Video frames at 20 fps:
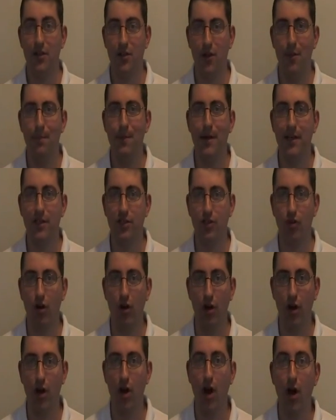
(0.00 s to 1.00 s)
do a big
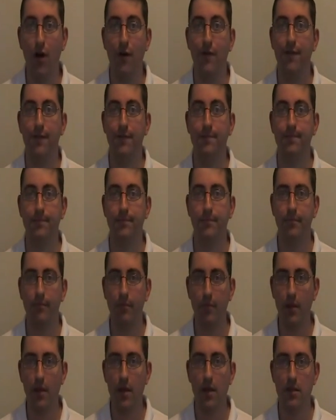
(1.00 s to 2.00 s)
strong cough
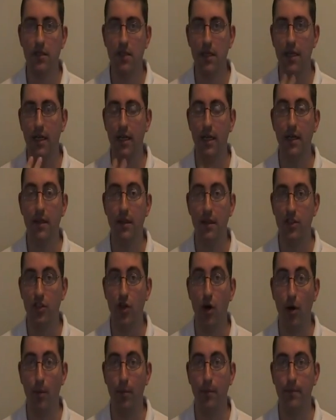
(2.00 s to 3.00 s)
to clear the
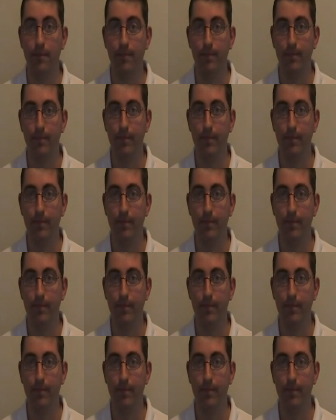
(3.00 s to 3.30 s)
top.